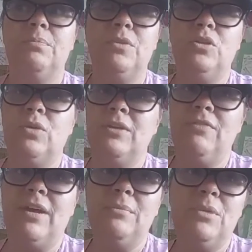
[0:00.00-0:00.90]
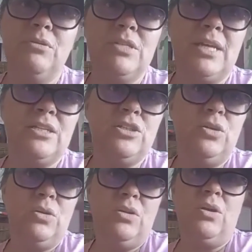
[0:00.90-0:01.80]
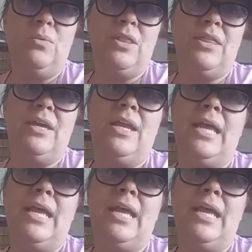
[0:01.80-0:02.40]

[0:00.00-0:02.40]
You could find music to go along with it,